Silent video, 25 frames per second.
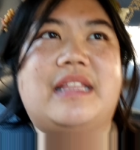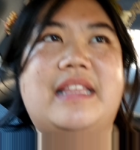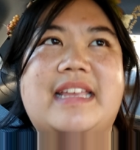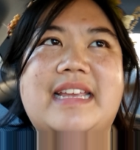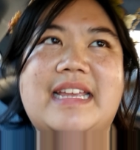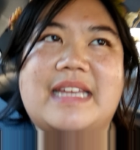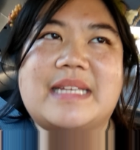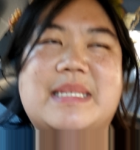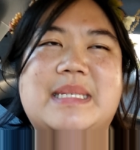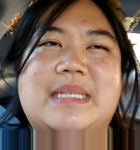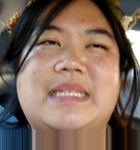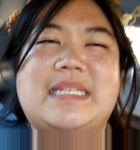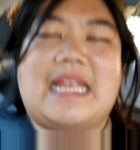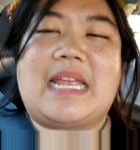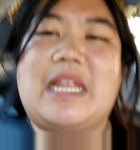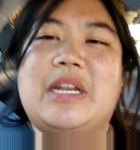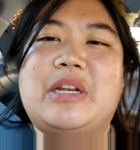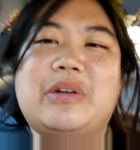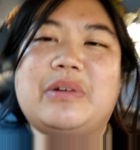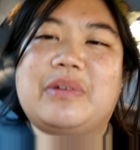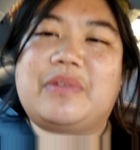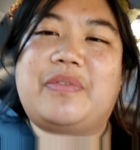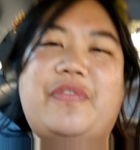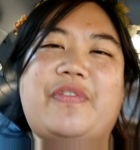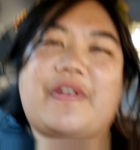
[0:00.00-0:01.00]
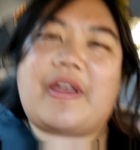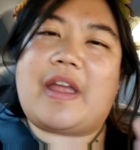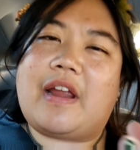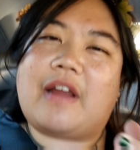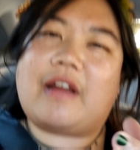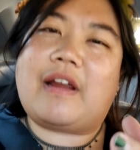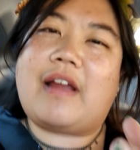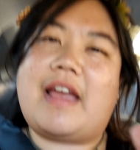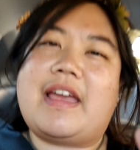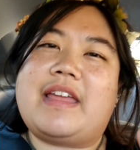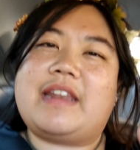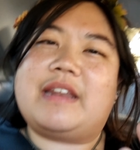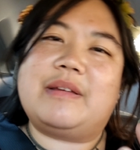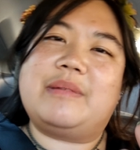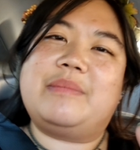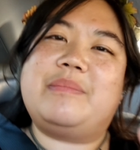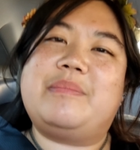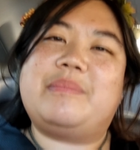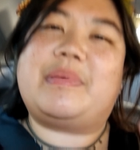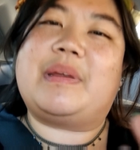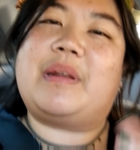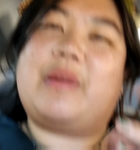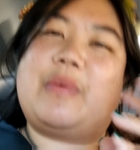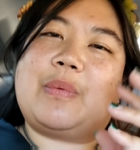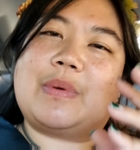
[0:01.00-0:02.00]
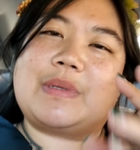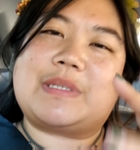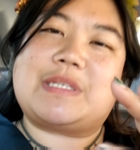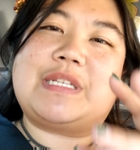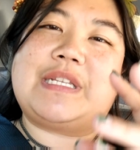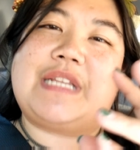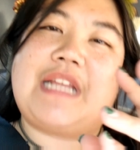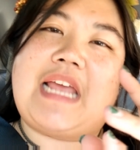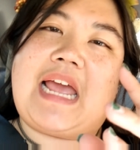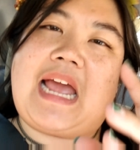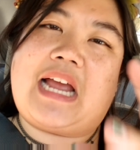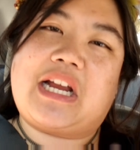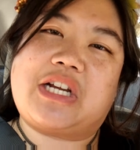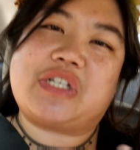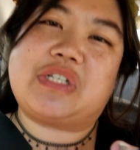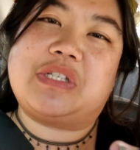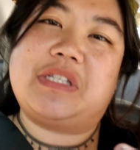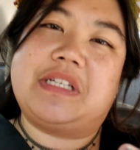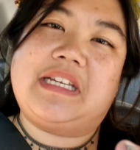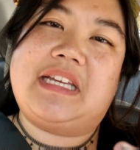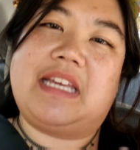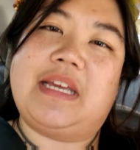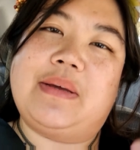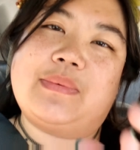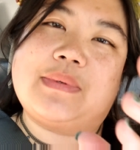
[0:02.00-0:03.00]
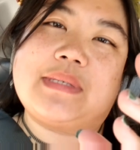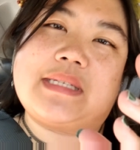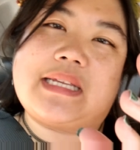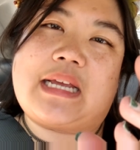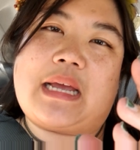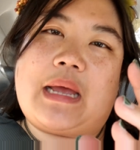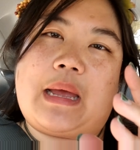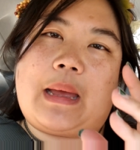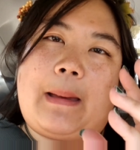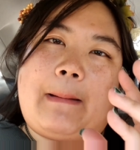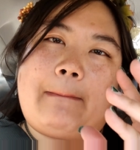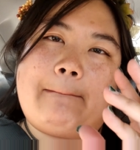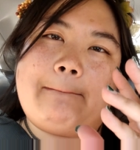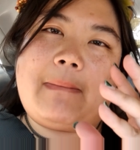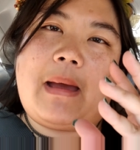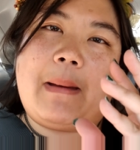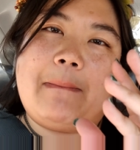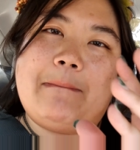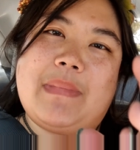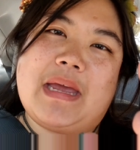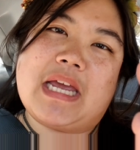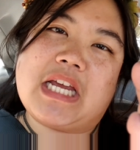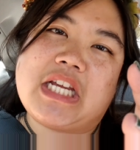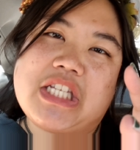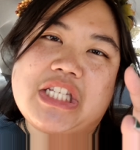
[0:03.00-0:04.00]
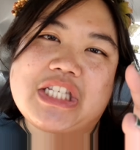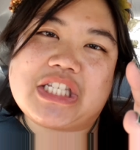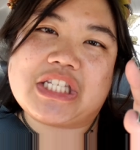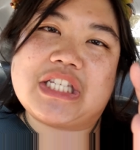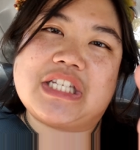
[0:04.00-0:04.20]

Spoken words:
like a standard fare item, but it wasn't actually, it was like a mix.